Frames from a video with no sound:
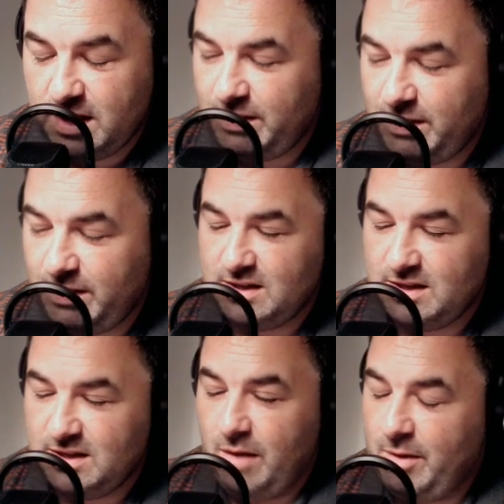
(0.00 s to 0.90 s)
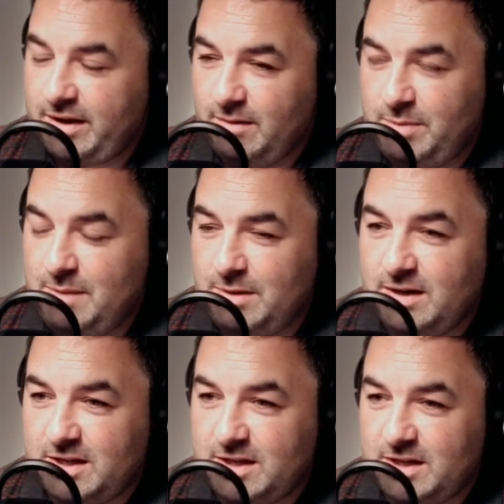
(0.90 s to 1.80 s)
Now listen, I'm not. People
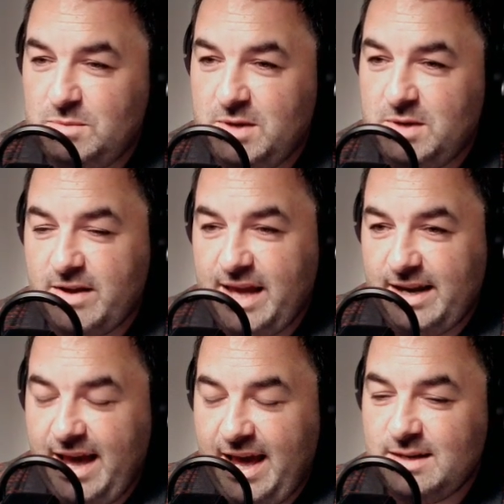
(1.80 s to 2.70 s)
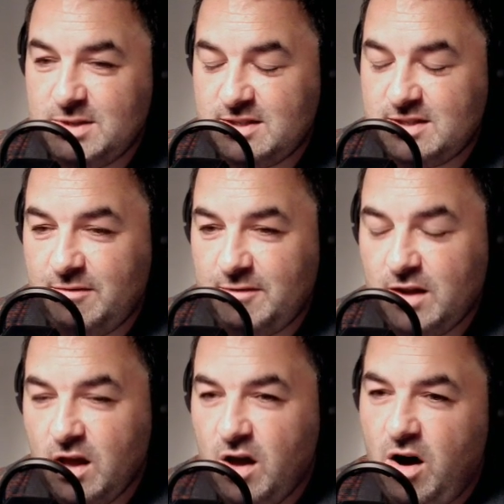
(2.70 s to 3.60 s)
will accuse me here of getting ahead of myself
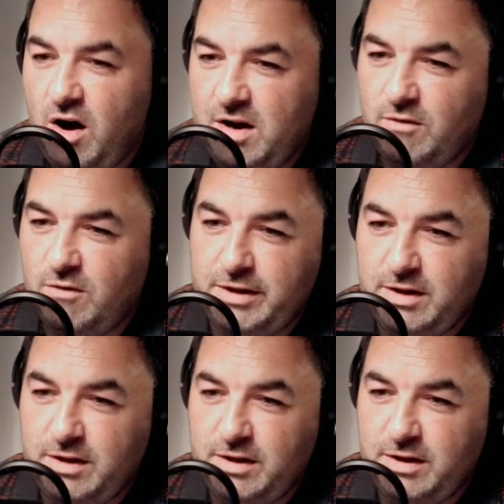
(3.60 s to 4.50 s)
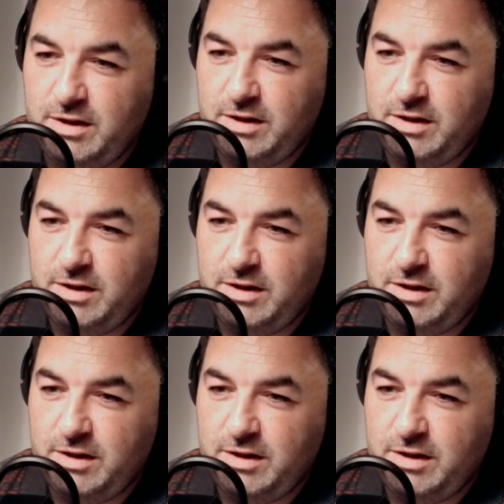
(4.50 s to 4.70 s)
and you're writing off City.